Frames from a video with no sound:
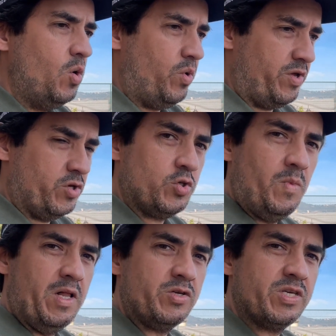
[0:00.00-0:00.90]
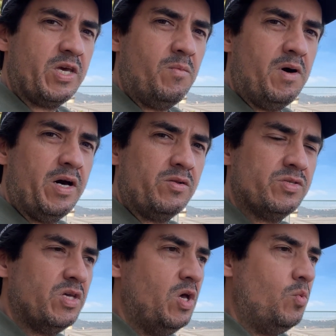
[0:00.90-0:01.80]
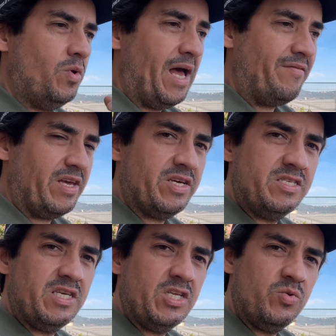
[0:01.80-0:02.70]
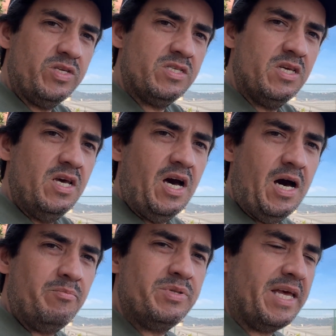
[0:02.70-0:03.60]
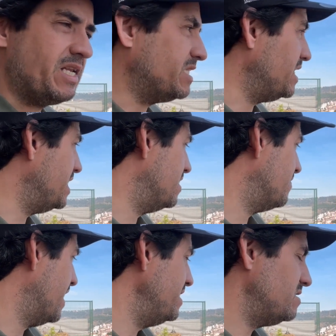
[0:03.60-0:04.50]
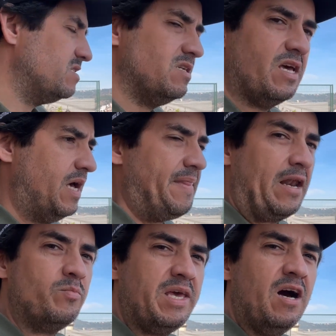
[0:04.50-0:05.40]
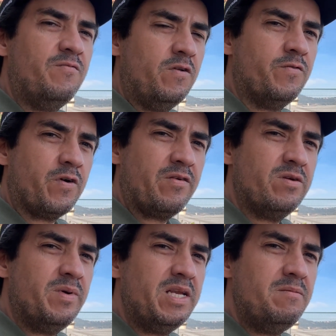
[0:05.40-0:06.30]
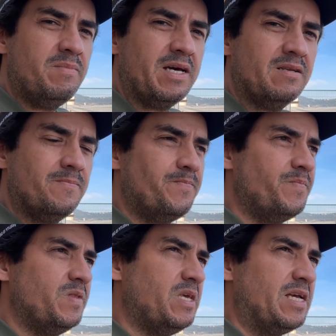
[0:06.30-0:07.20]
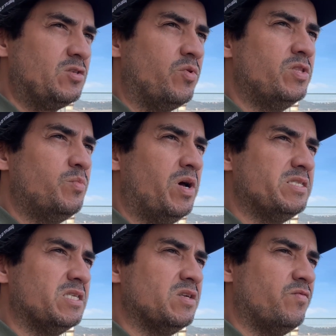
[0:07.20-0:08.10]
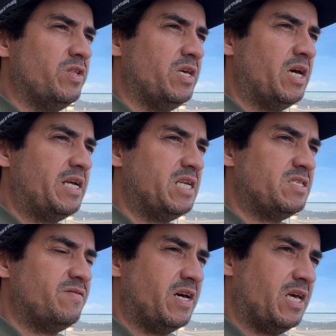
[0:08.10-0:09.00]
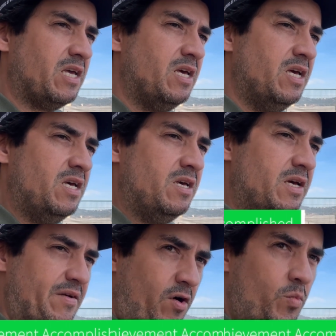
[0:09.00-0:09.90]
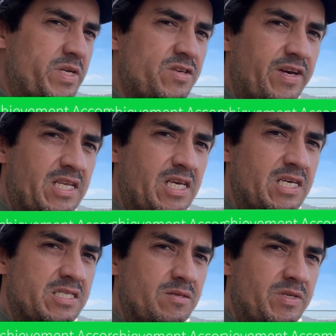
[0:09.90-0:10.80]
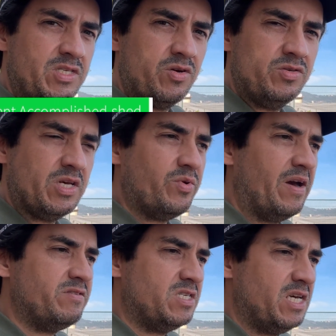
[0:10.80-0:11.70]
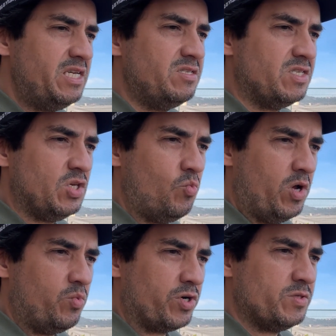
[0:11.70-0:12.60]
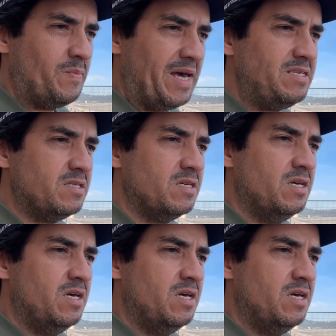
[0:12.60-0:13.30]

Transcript: where the smaller scale models will have a continuous plate cleaning device. And that'll be helpful for everybody. But yes, we're in the process of really identifying I have a whole bunch of ideas and materials that we have to test to see what works best,